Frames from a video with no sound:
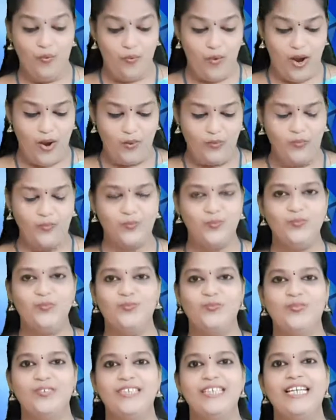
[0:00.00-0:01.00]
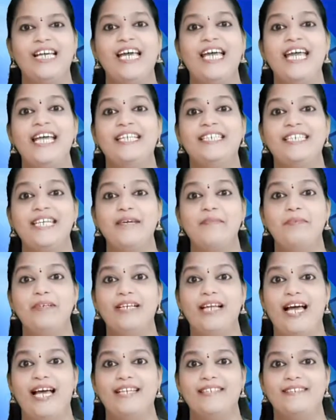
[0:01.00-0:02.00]
Wow, a
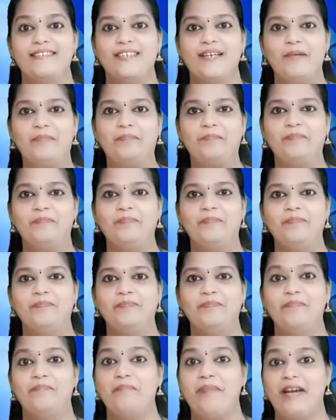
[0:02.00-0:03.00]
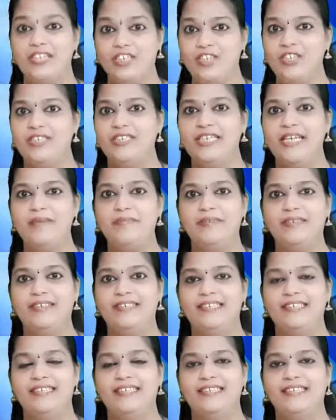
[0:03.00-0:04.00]
table has come. Magic table.
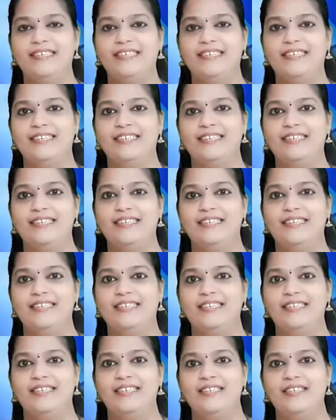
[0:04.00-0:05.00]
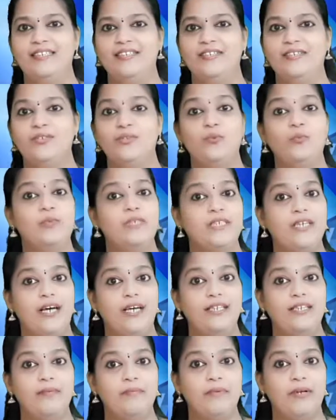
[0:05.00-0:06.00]
So, which
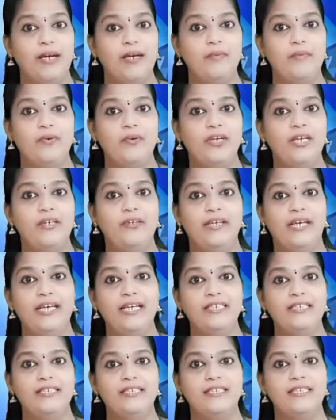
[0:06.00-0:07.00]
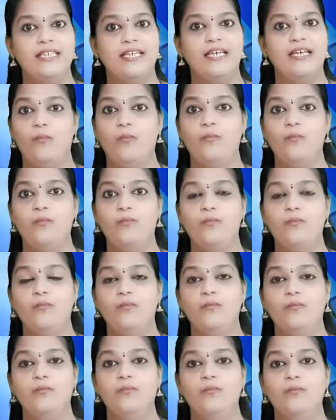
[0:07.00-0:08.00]
are the primary tastes
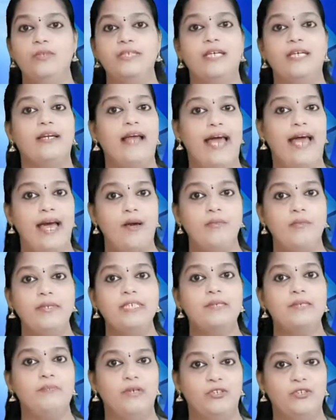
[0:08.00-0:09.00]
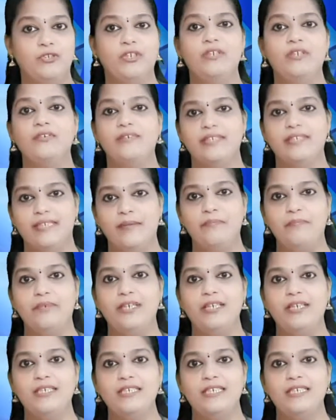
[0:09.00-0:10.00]
which are having special
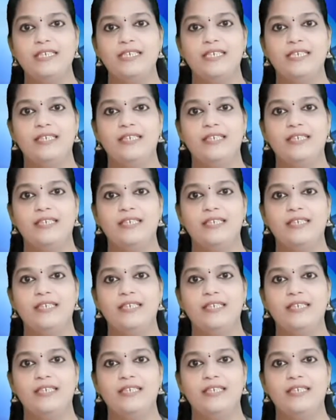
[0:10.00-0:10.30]
receptors?